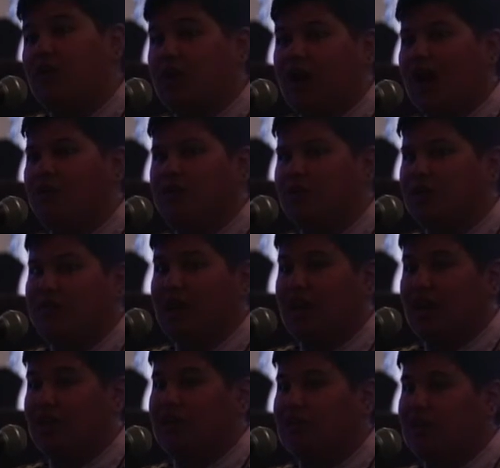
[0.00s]
how, how do we
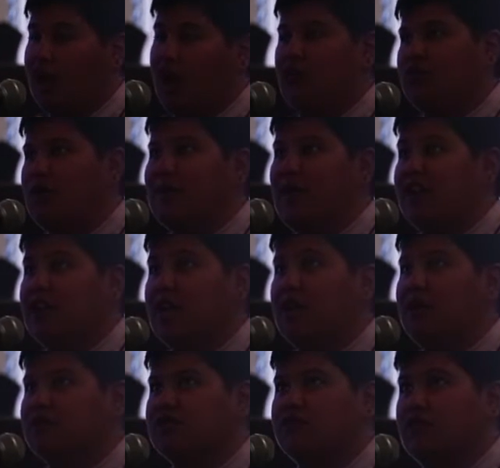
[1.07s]
make how do we make
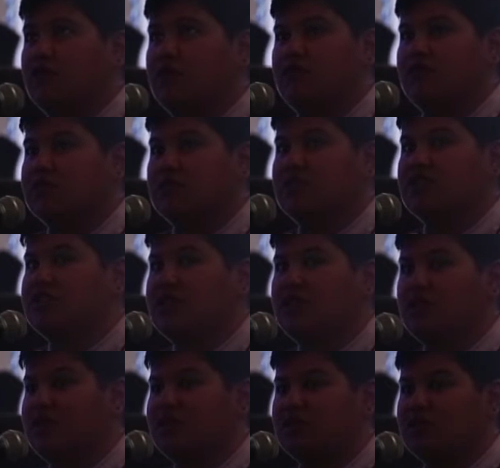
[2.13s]
games for those
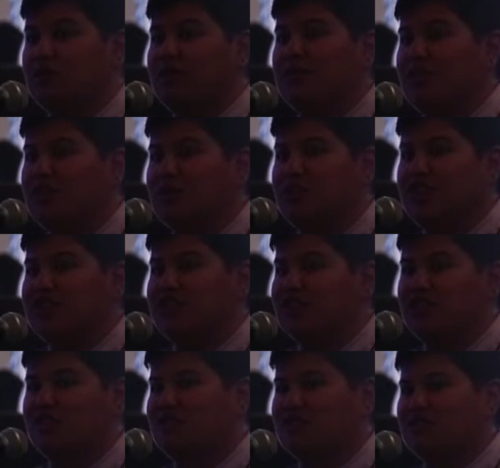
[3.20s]
mysterious women
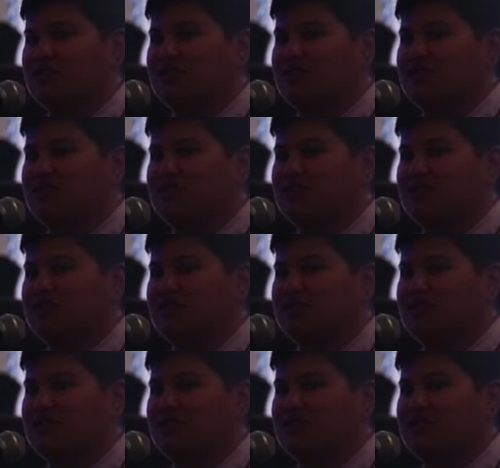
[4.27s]
creatures